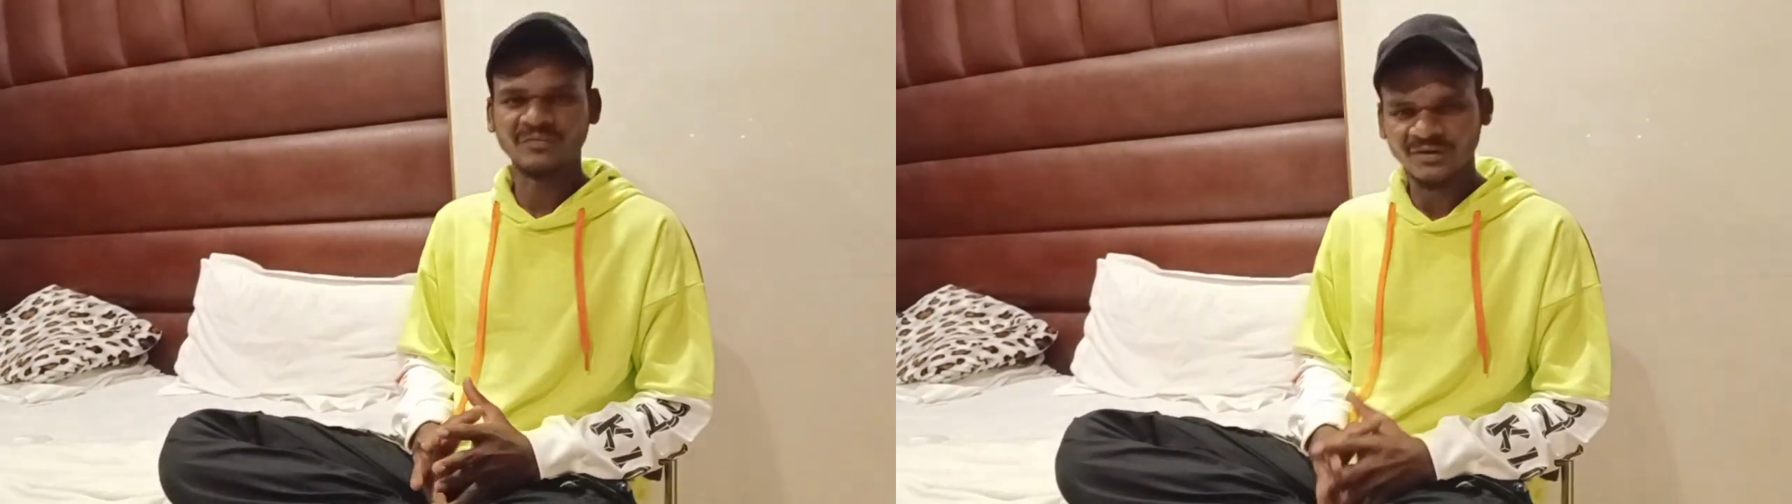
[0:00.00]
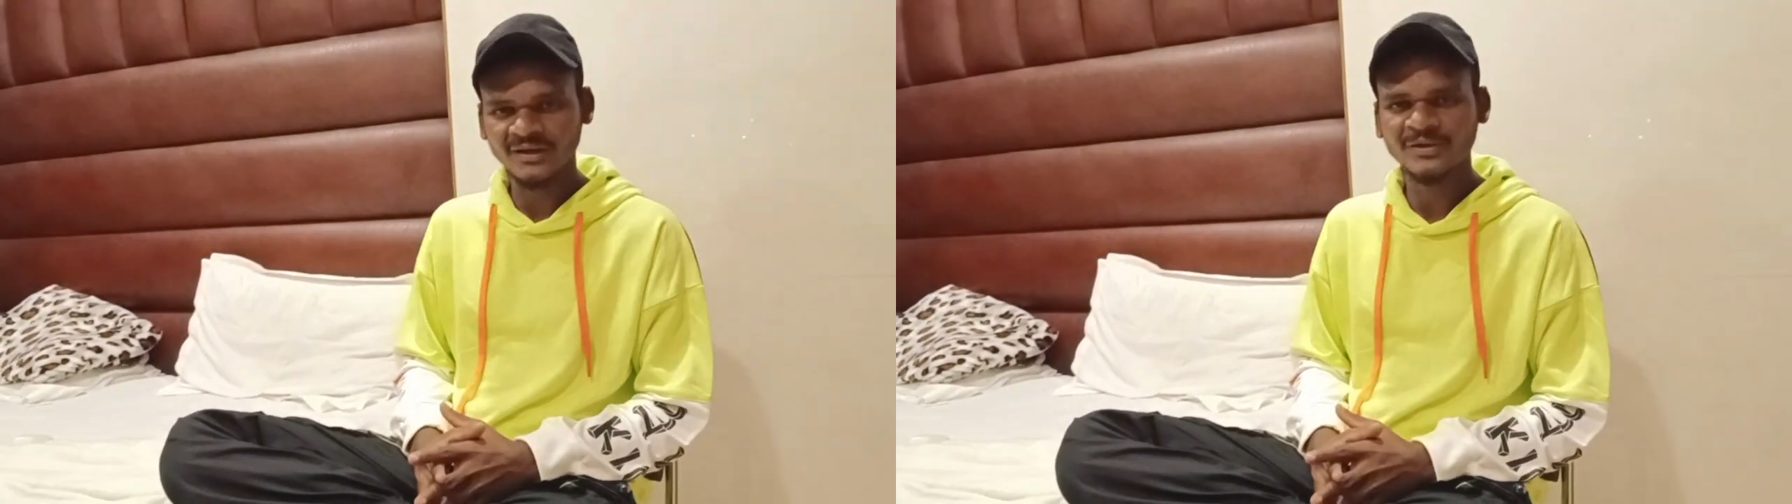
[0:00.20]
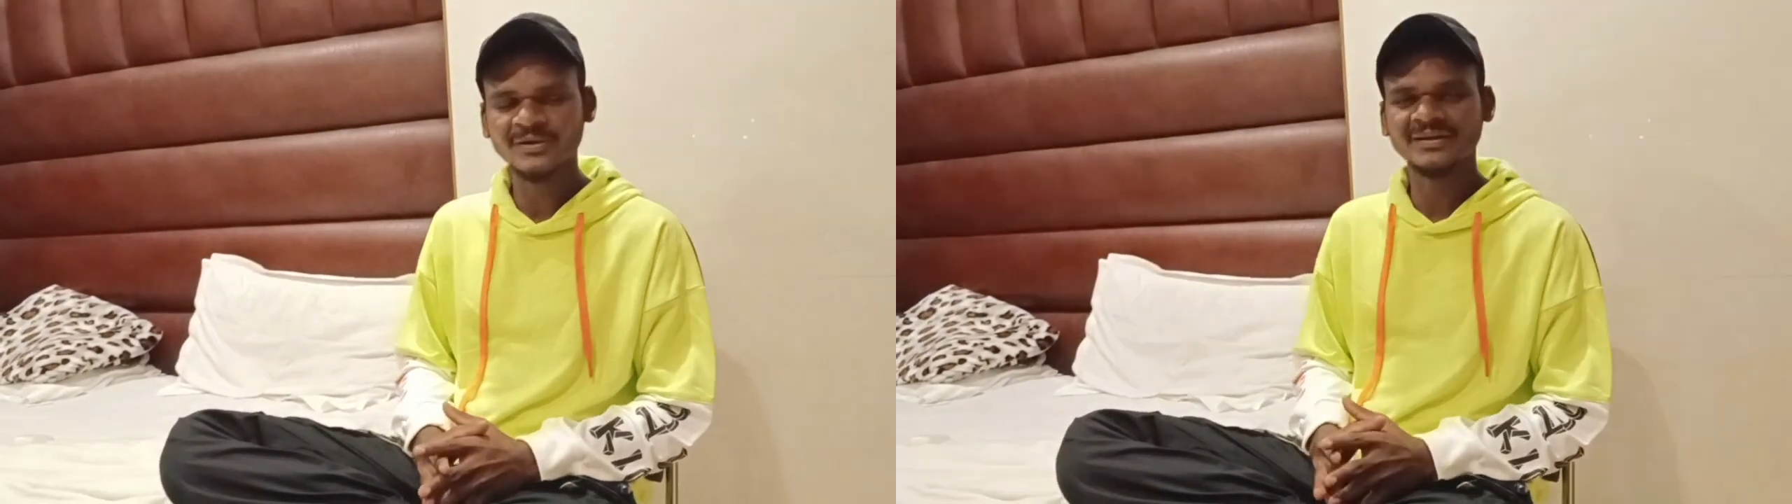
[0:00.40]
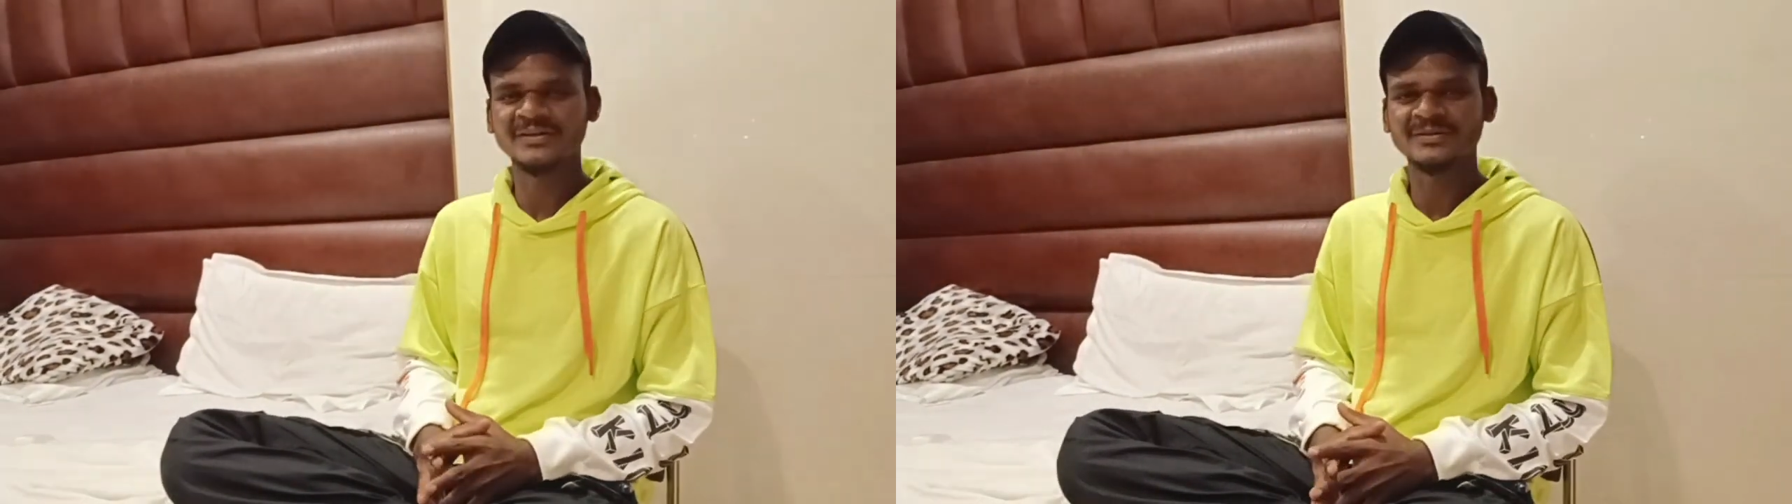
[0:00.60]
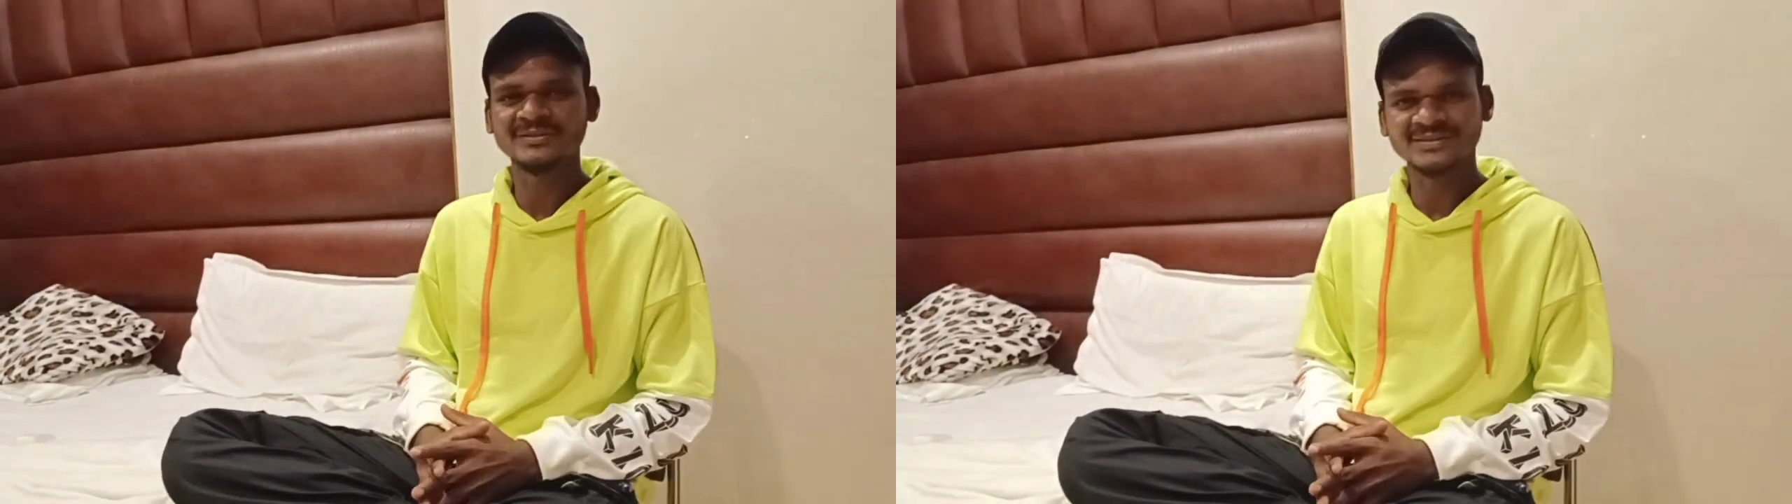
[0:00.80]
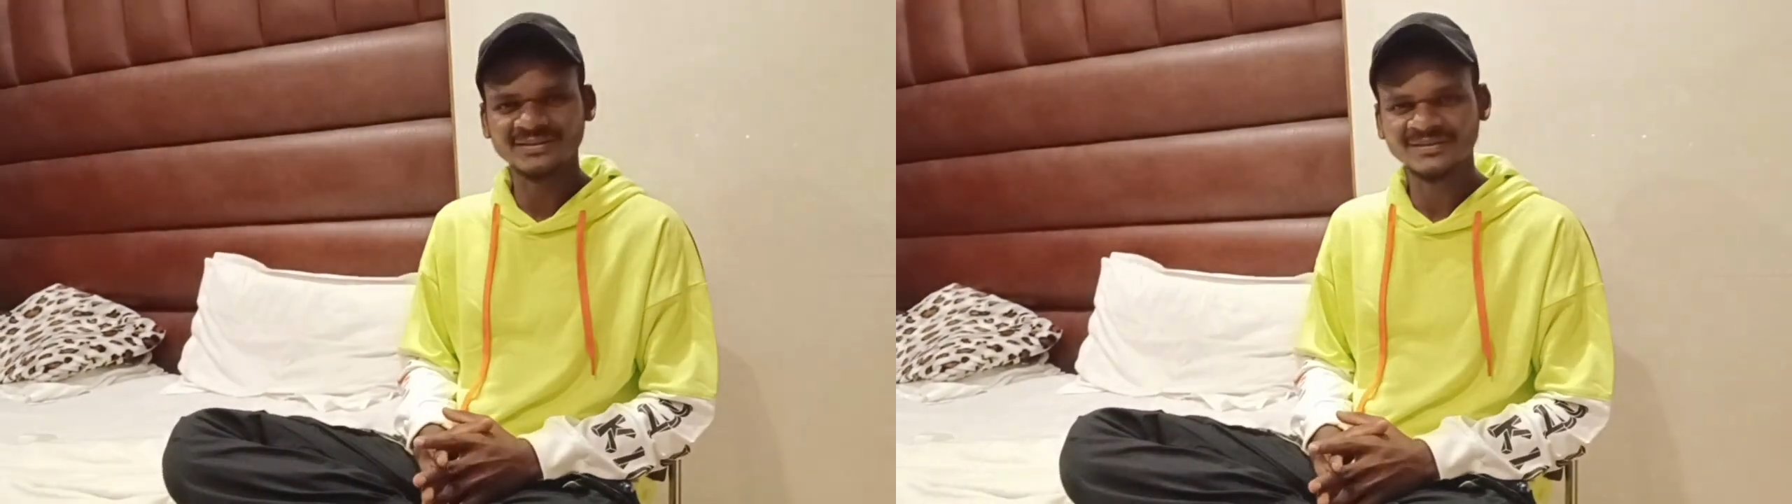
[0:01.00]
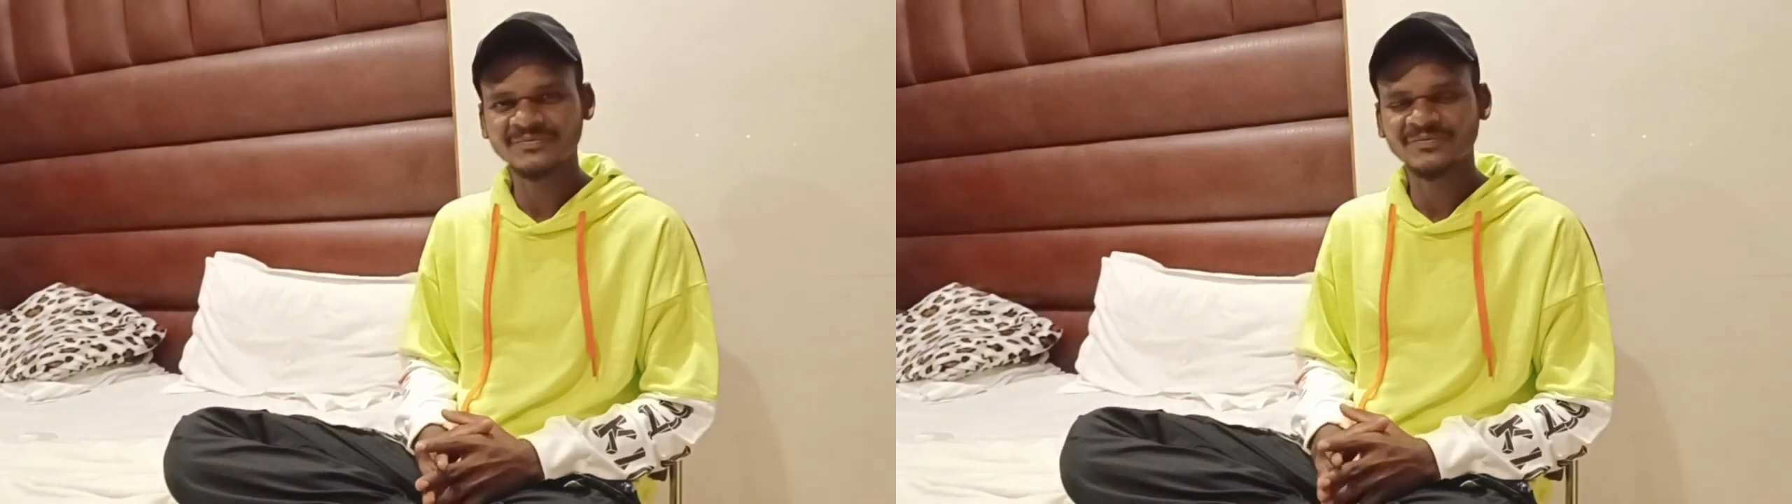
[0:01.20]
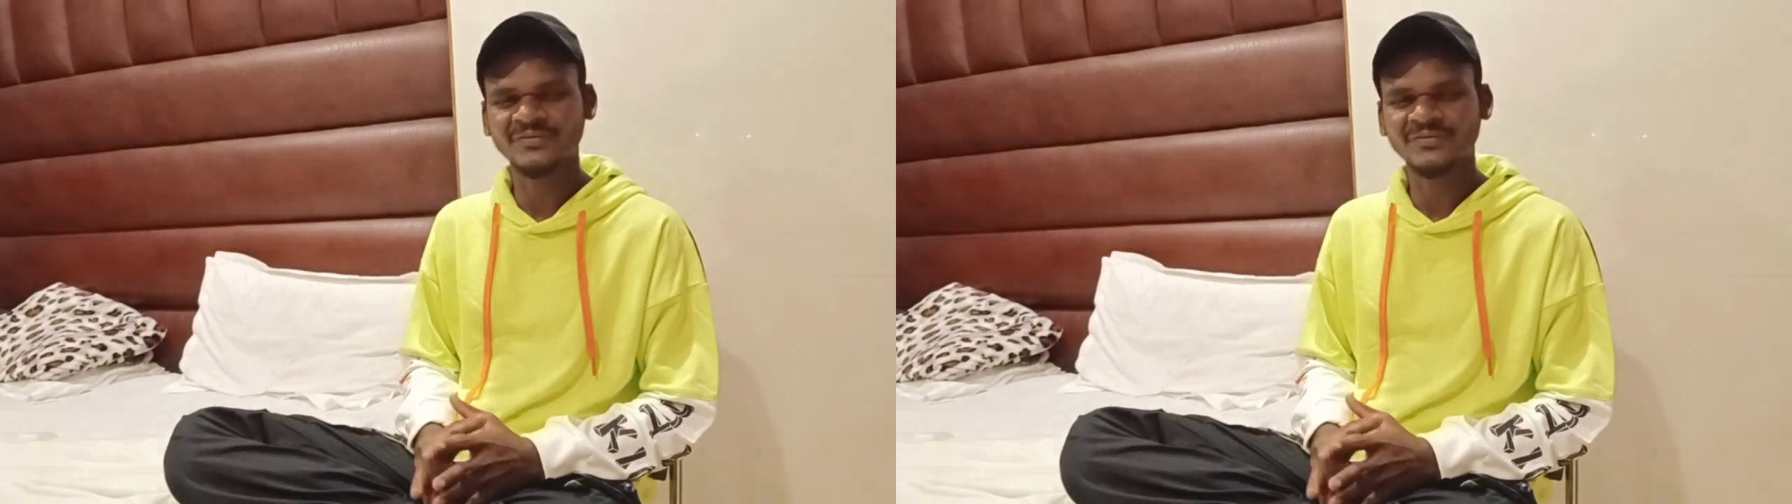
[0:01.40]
Bollywood industry